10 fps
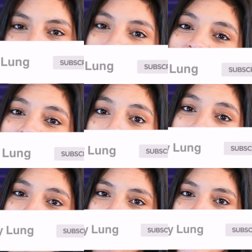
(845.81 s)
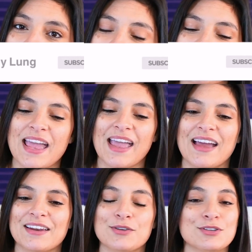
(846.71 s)
It really helps me out,
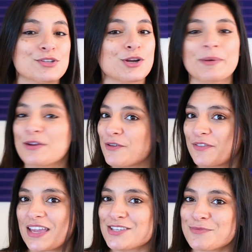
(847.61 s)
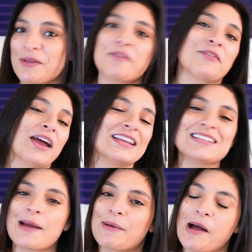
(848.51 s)
and you can turn on my notification bell for any
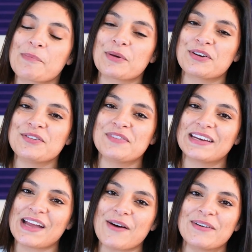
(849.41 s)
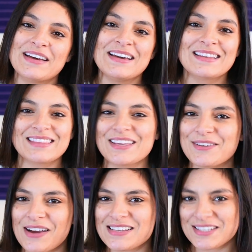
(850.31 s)
time I upload a new video. Thank
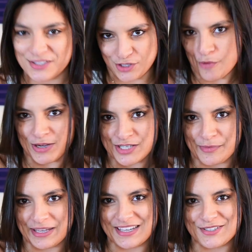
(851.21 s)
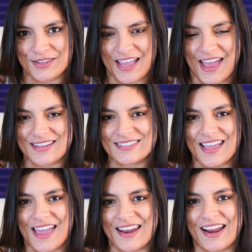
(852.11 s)
you guys so much for making it to the end,
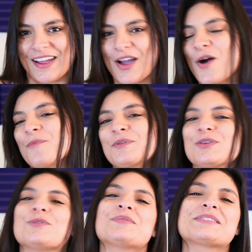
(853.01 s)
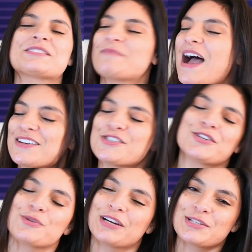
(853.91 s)
and I hope you smash
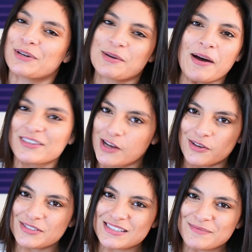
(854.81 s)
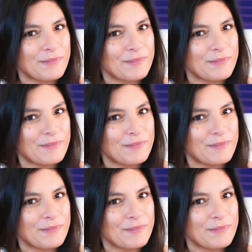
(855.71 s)
your twenty twenty-one goals.